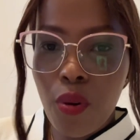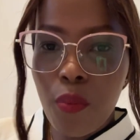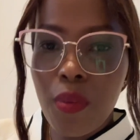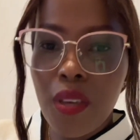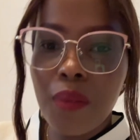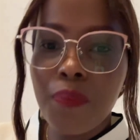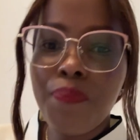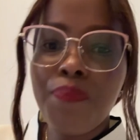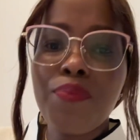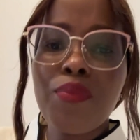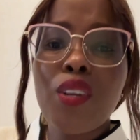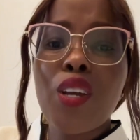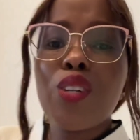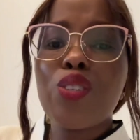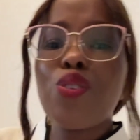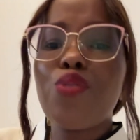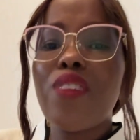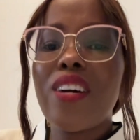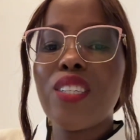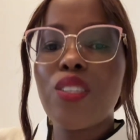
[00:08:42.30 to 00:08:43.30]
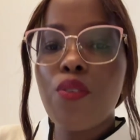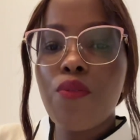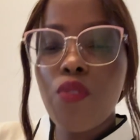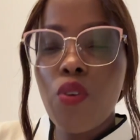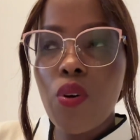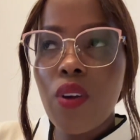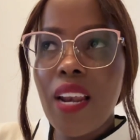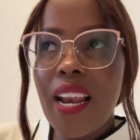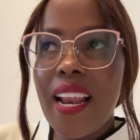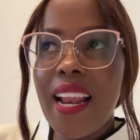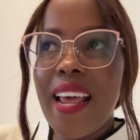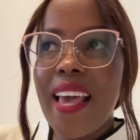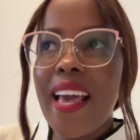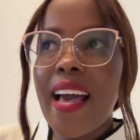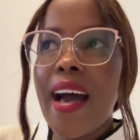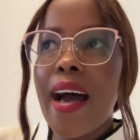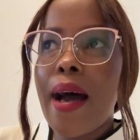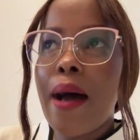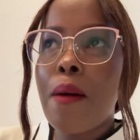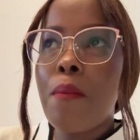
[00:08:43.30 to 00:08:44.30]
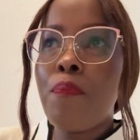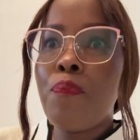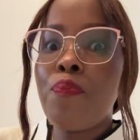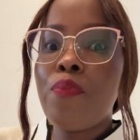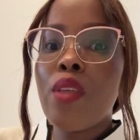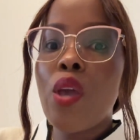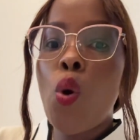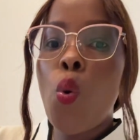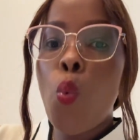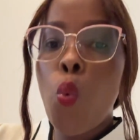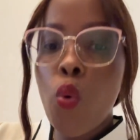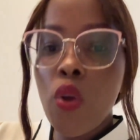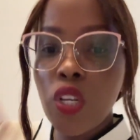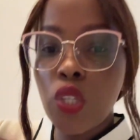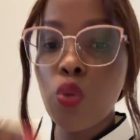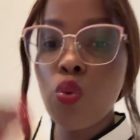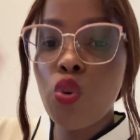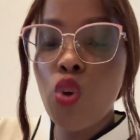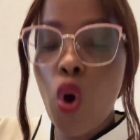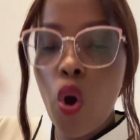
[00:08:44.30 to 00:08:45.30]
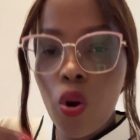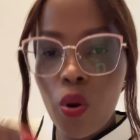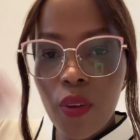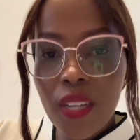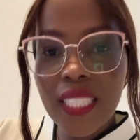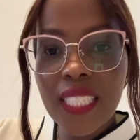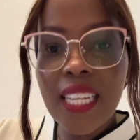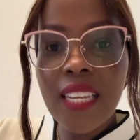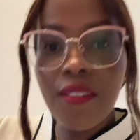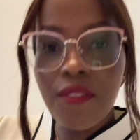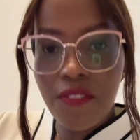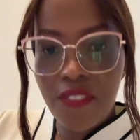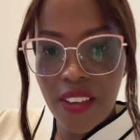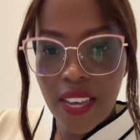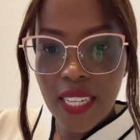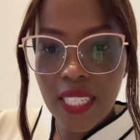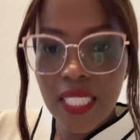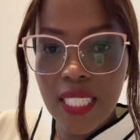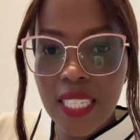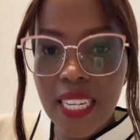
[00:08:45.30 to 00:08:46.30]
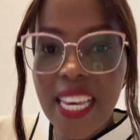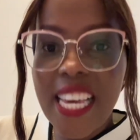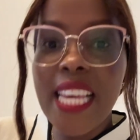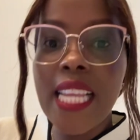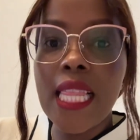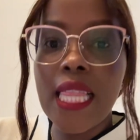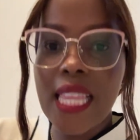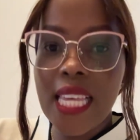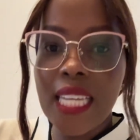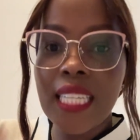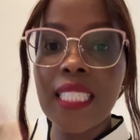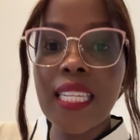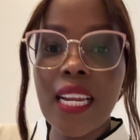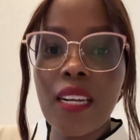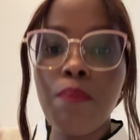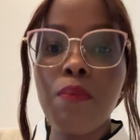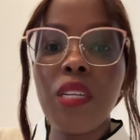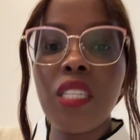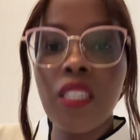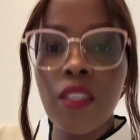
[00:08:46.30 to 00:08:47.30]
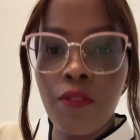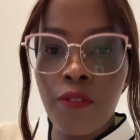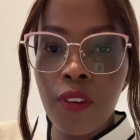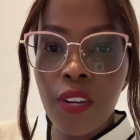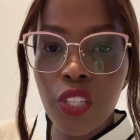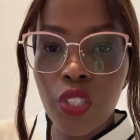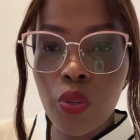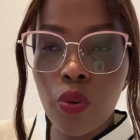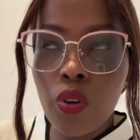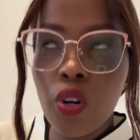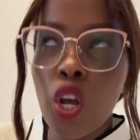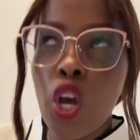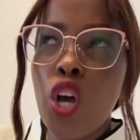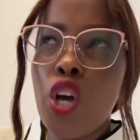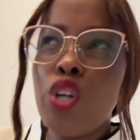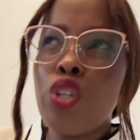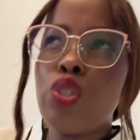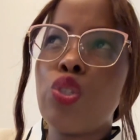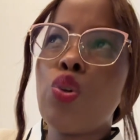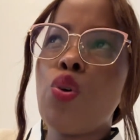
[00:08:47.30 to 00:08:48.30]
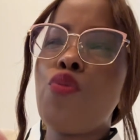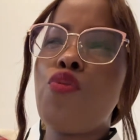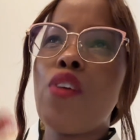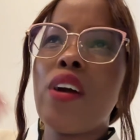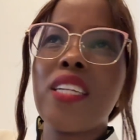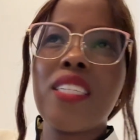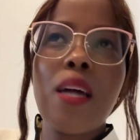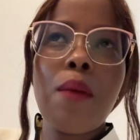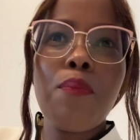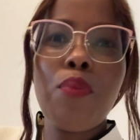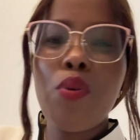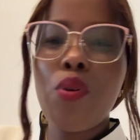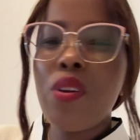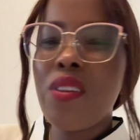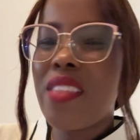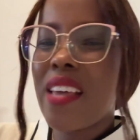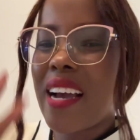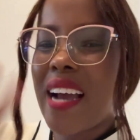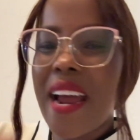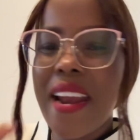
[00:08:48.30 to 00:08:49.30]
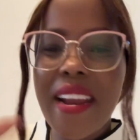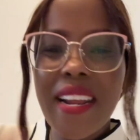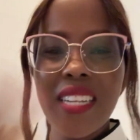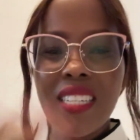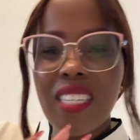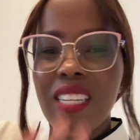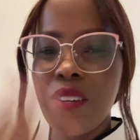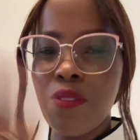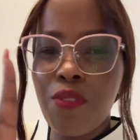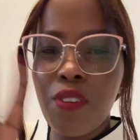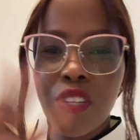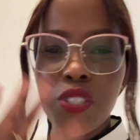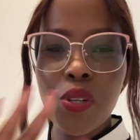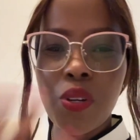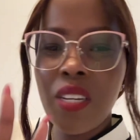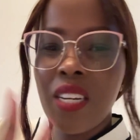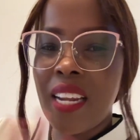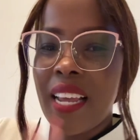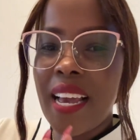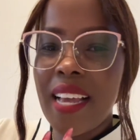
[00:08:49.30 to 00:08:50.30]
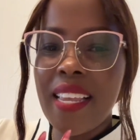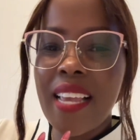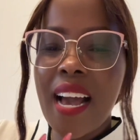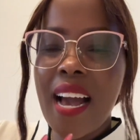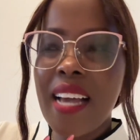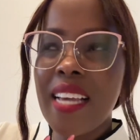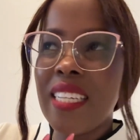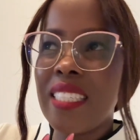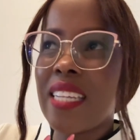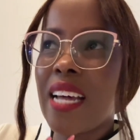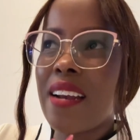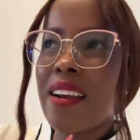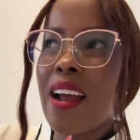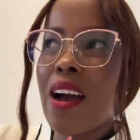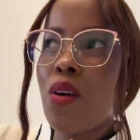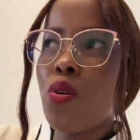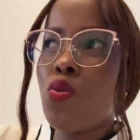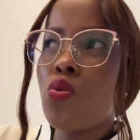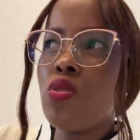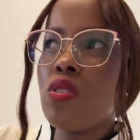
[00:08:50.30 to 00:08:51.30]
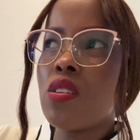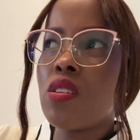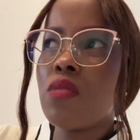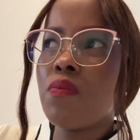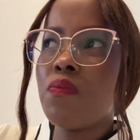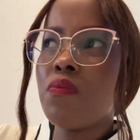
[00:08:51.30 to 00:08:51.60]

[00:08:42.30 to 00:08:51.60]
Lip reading: me. So first of all, we should always invest in things that beat inflation. So for example, the current inflation in Kenya is around,